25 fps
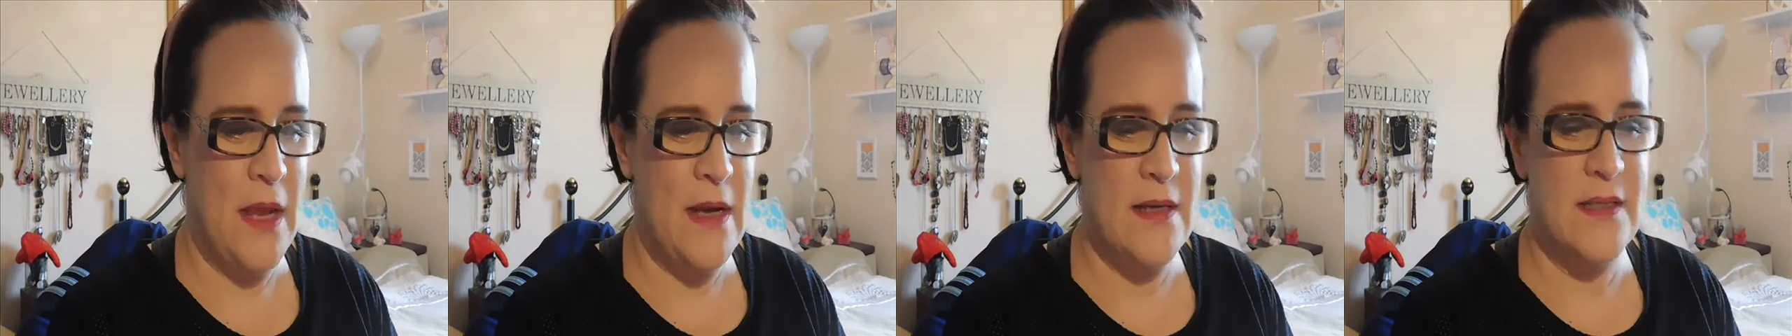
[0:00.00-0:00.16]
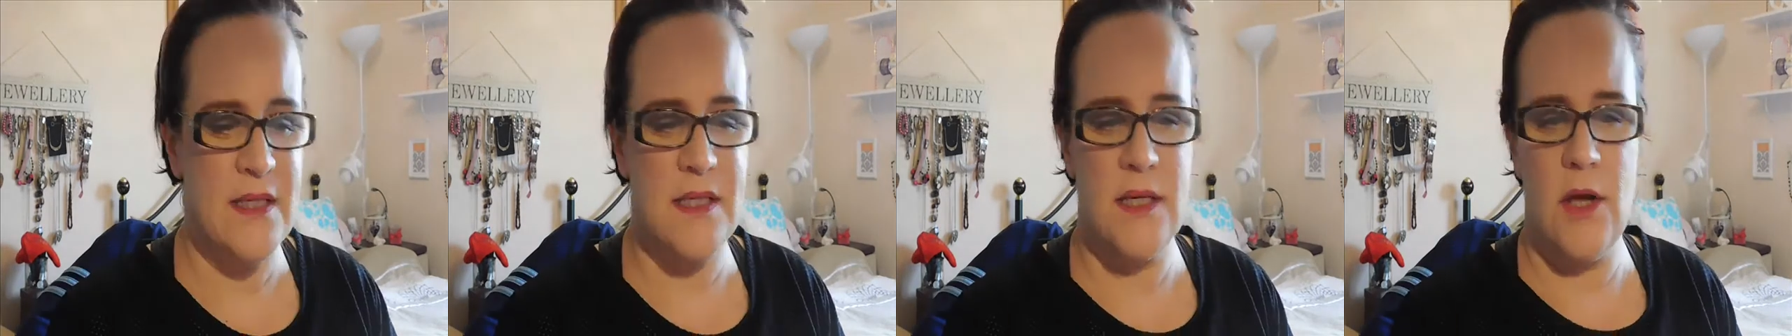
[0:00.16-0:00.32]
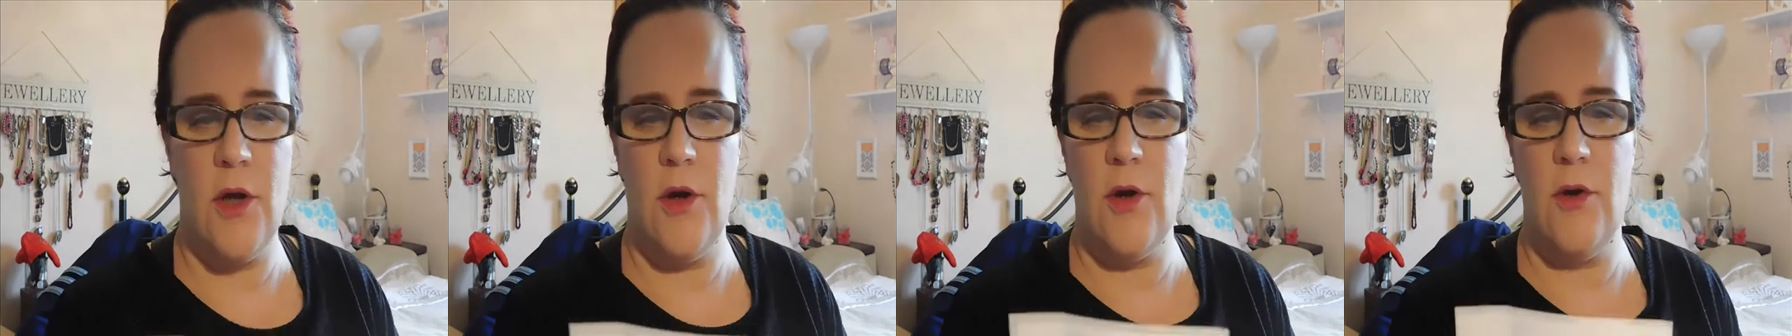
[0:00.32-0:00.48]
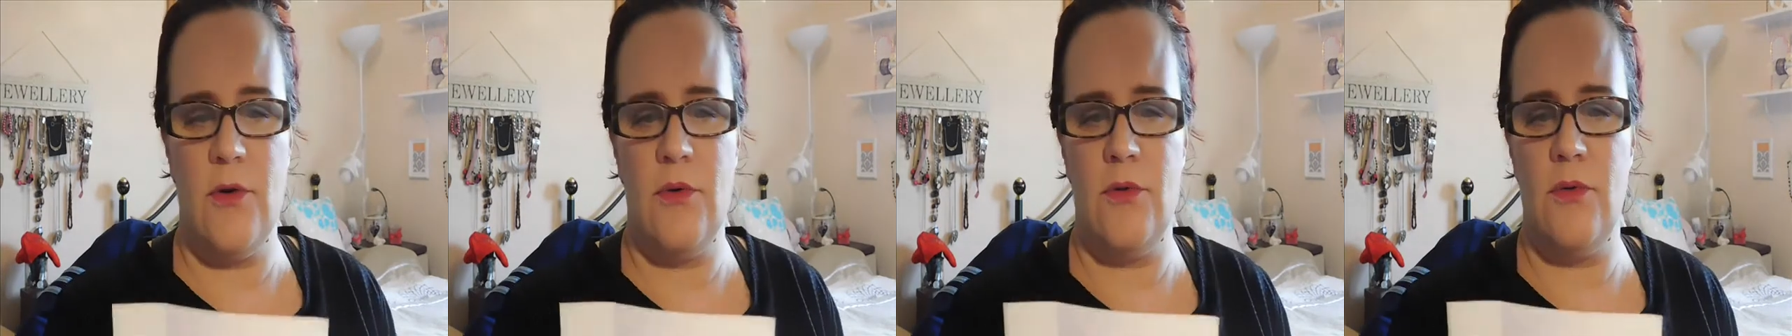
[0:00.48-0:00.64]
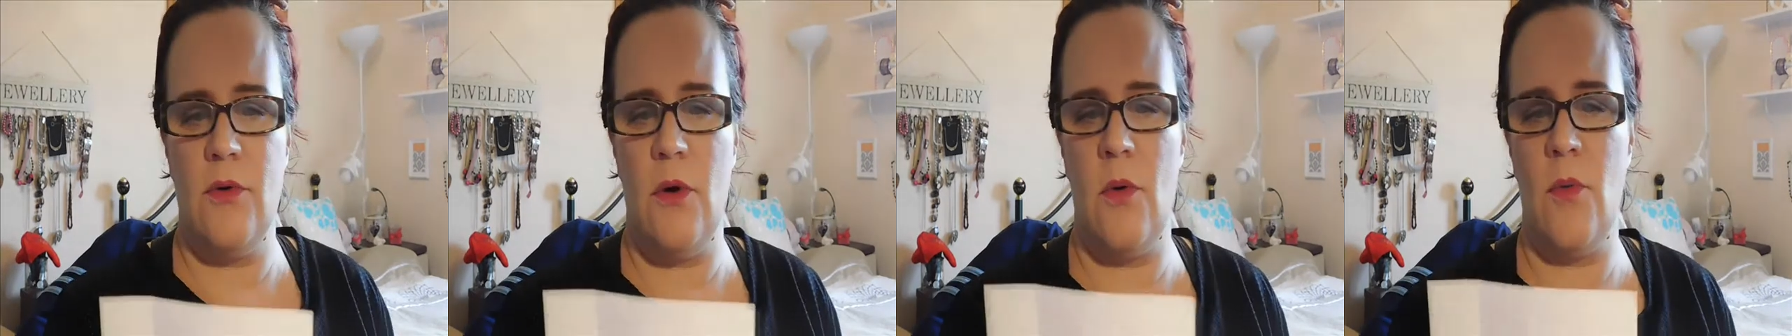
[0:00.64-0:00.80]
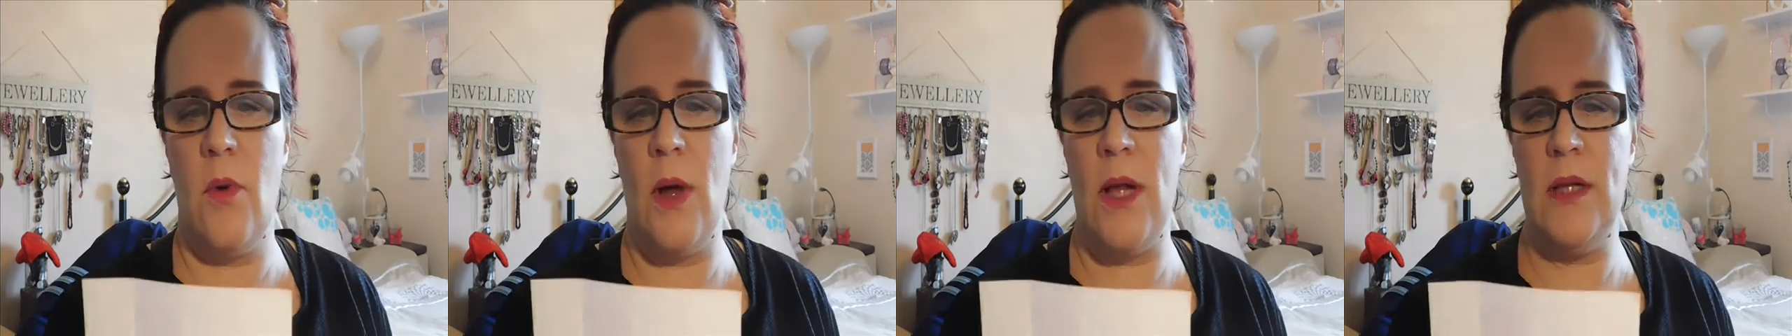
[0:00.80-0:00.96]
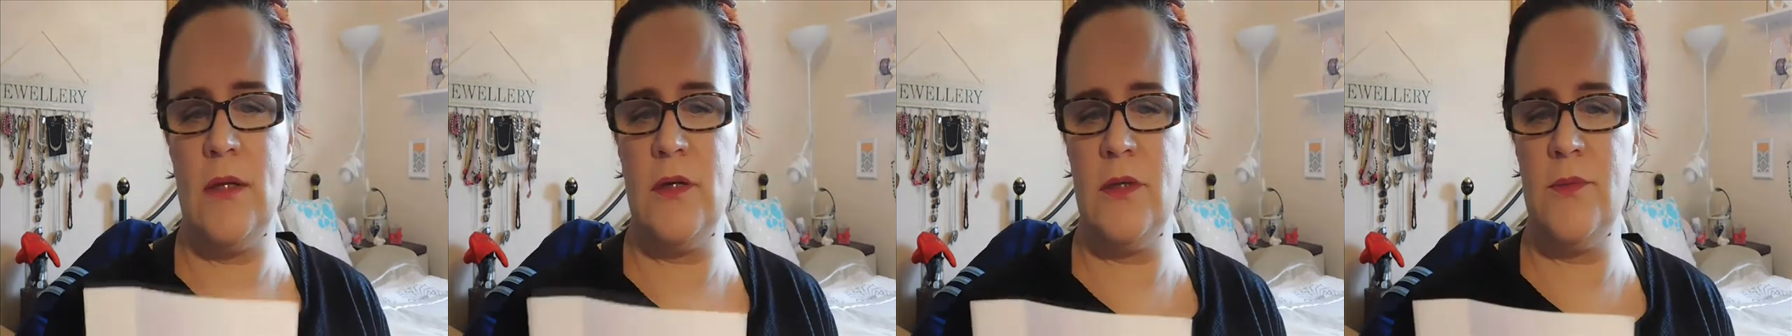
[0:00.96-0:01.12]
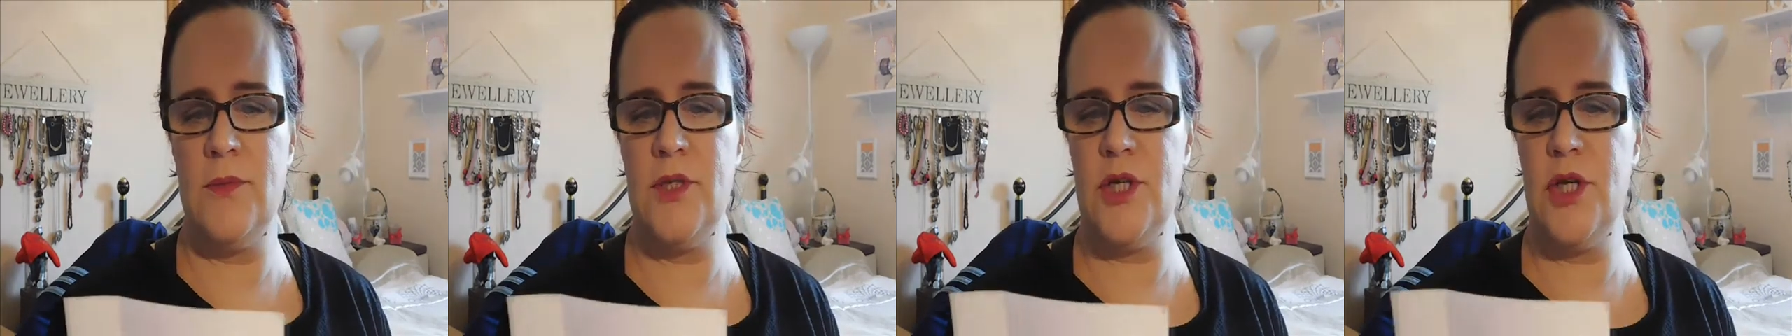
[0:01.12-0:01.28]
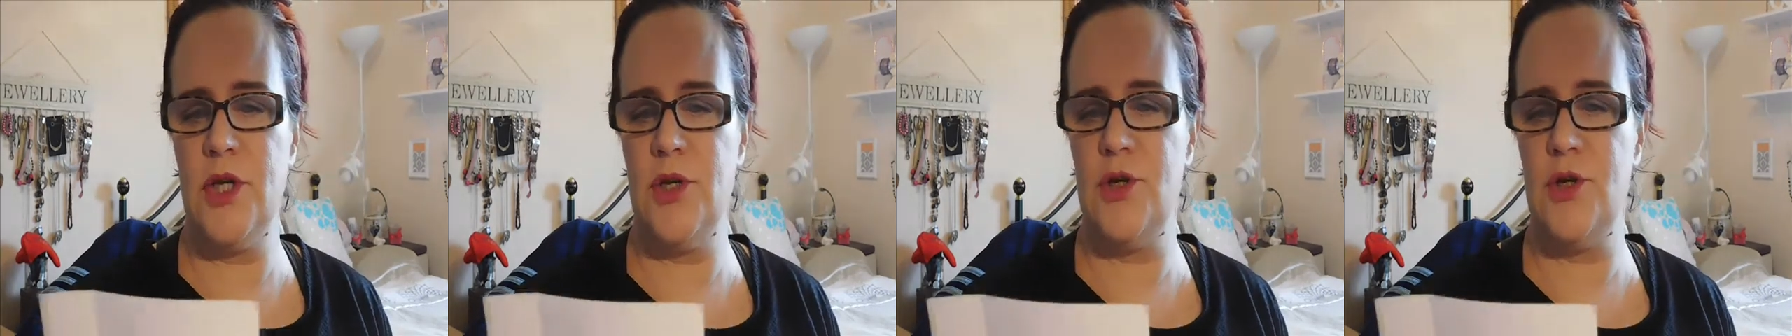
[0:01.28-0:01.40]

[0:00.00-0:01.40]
So, welcome to